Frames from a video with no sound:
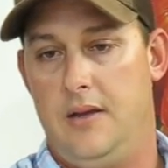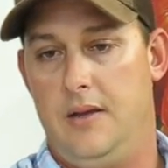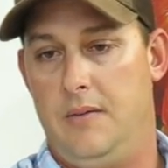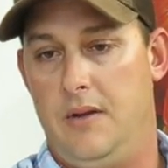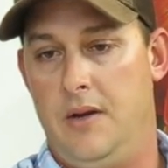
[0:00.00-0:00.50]

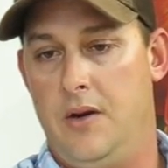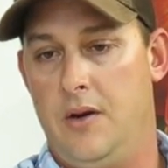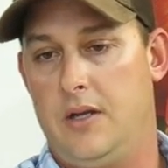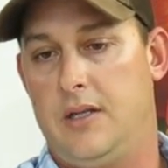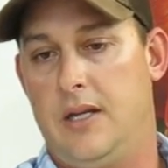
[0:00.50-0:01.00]
the
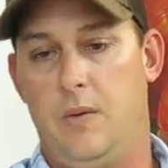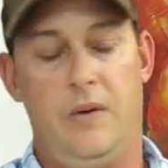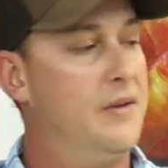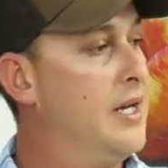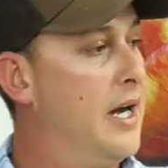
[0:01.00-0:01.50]
knots that
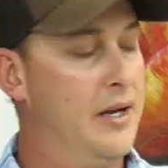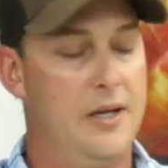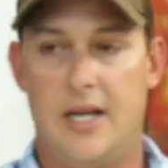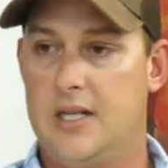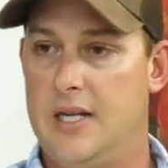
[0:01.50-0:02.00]
we've tied
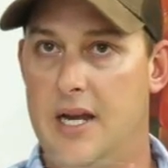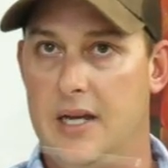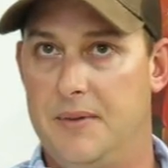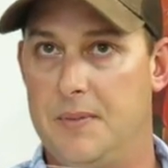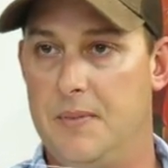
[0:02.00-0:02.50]
it actually
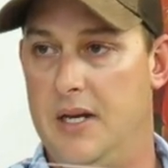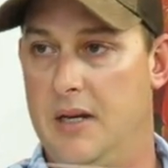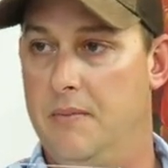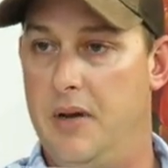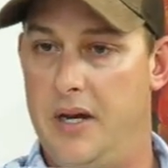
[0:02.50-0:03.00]
end up spinning,